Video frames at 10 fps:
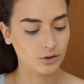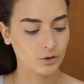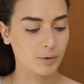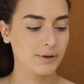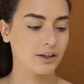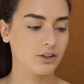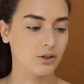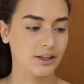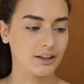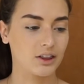So normally I'll
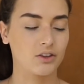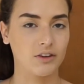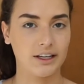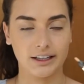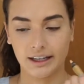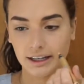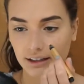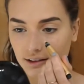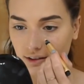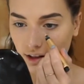do like 3
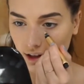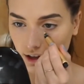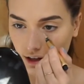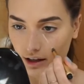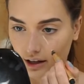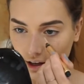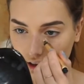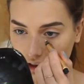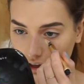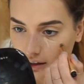clicks
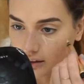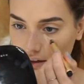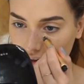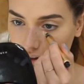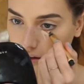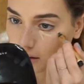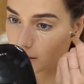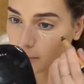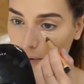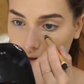and then
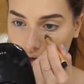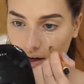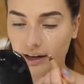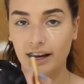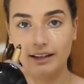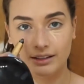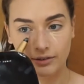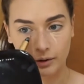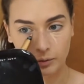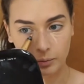put it on as
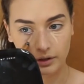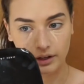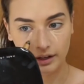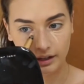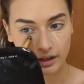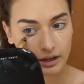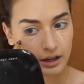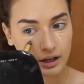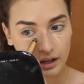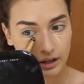if I was putting on
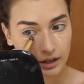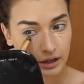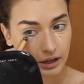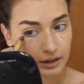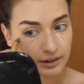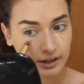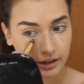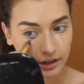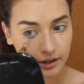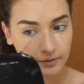
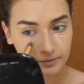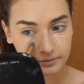concealer.